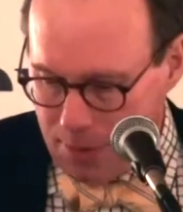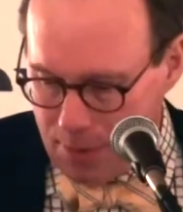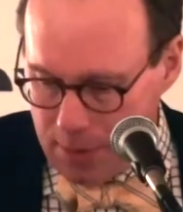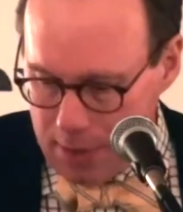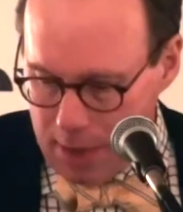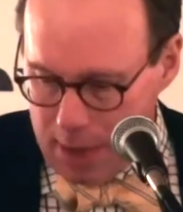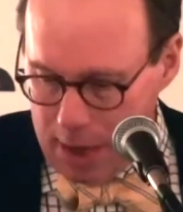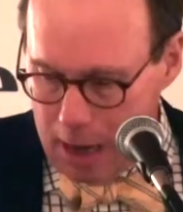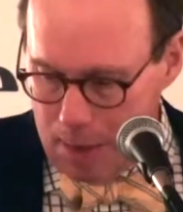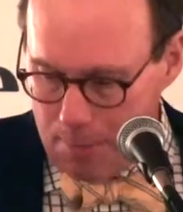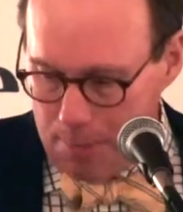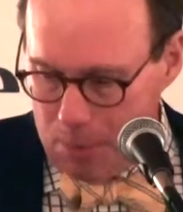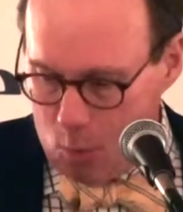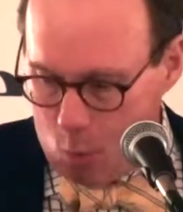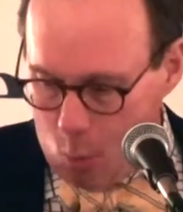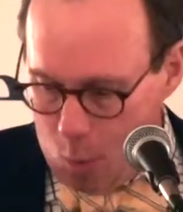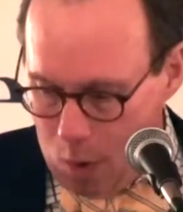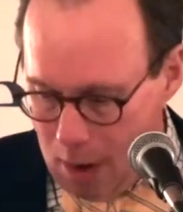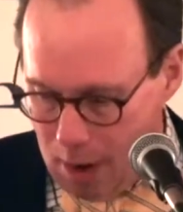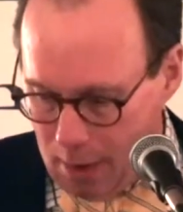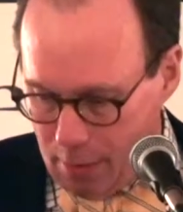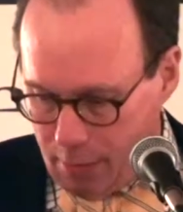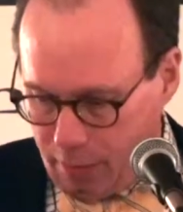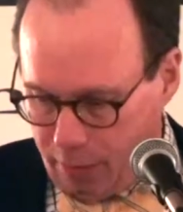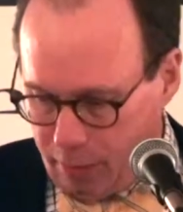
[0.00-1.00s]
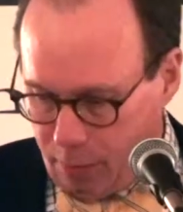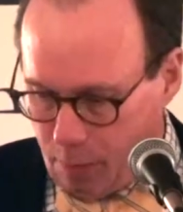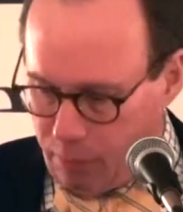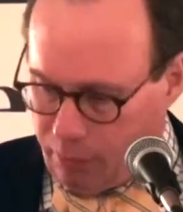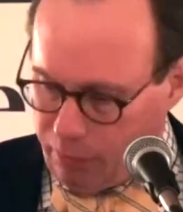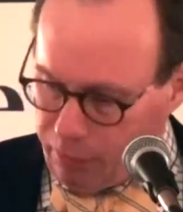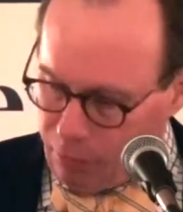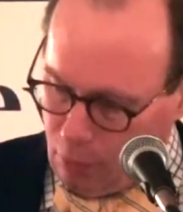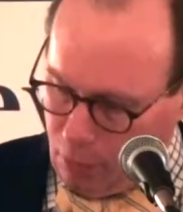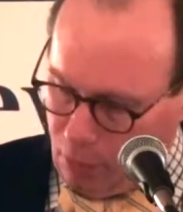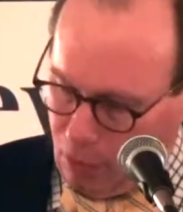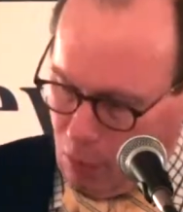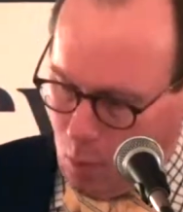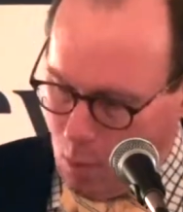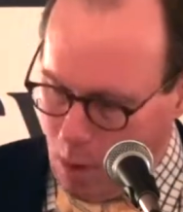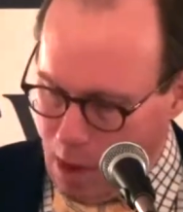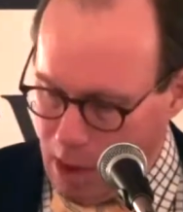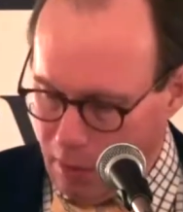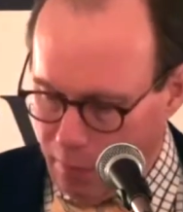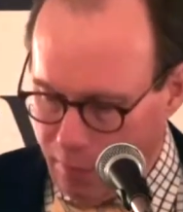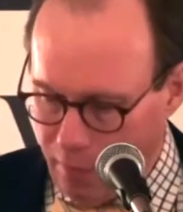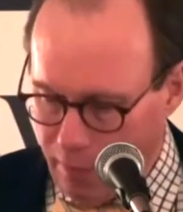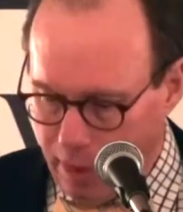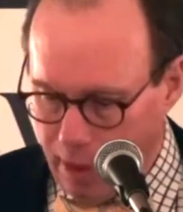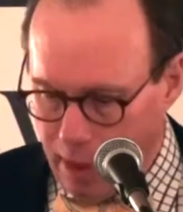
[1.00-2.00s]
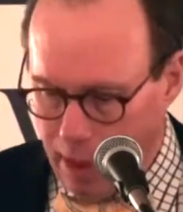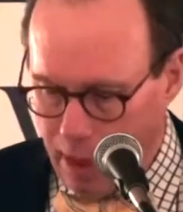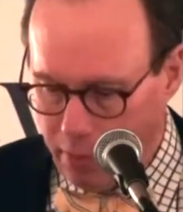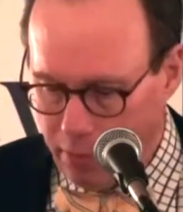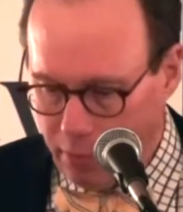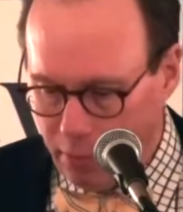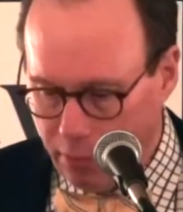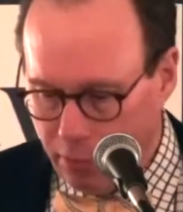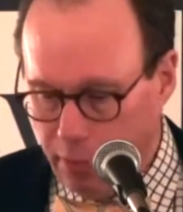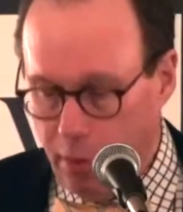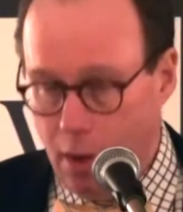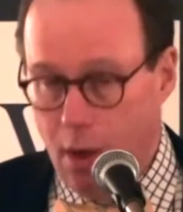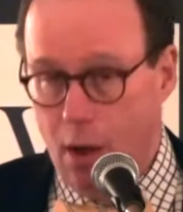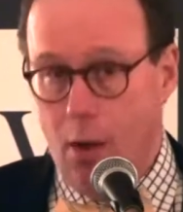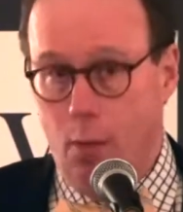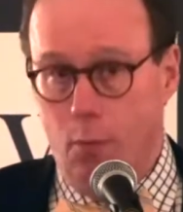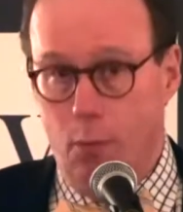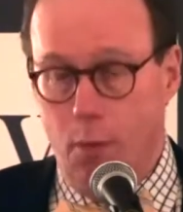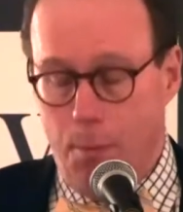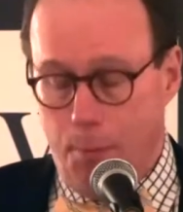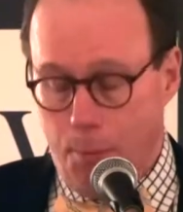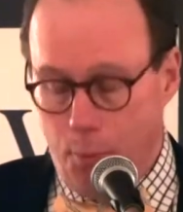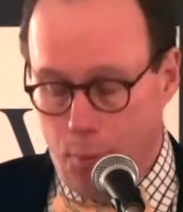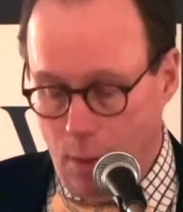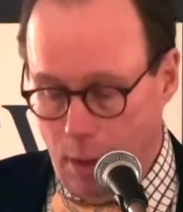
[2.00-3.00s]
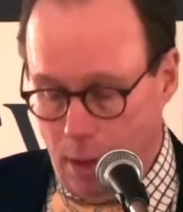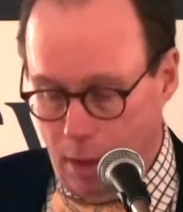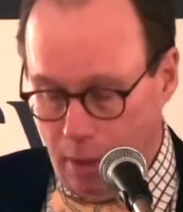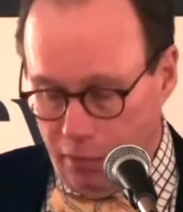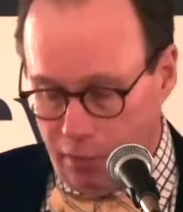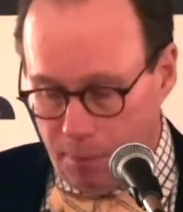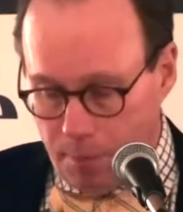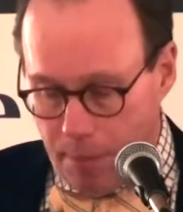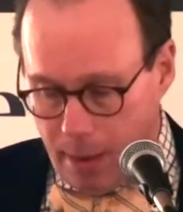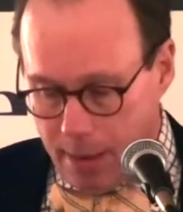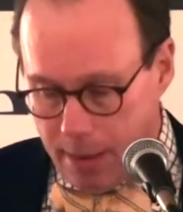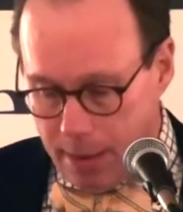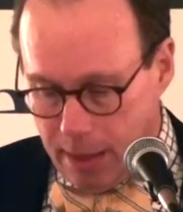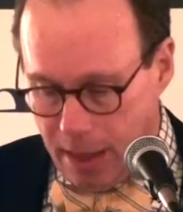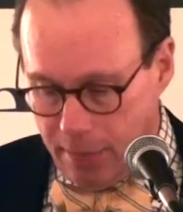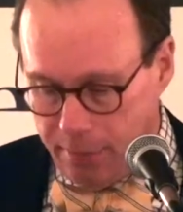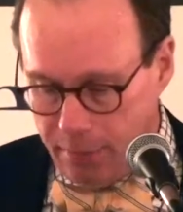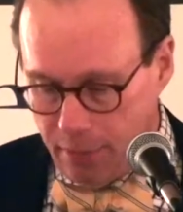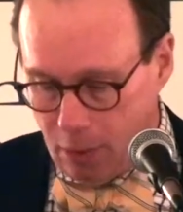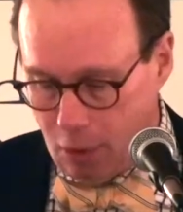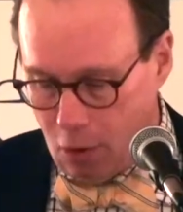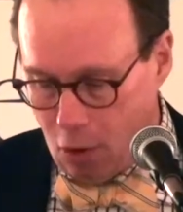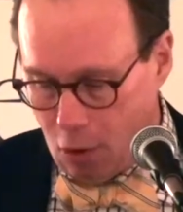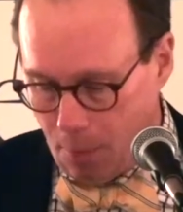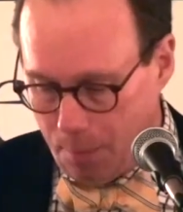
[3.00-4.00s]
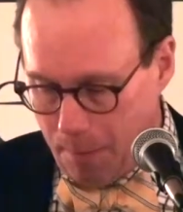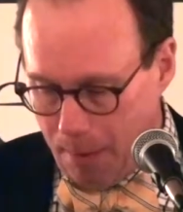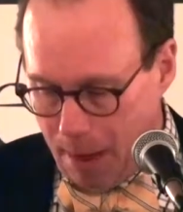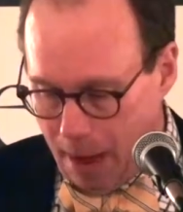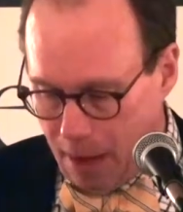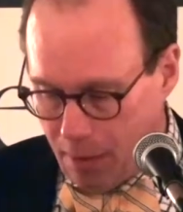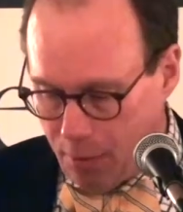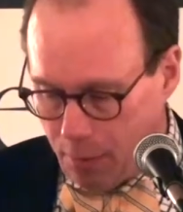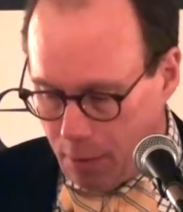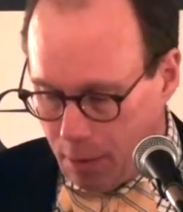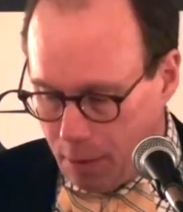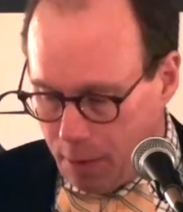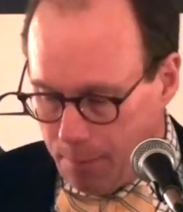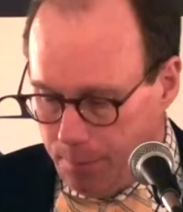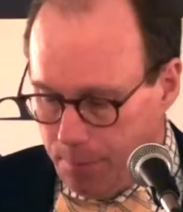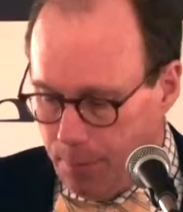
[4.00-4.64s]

time, and was, with certain qualifications, reprised by David Kirkpatrick.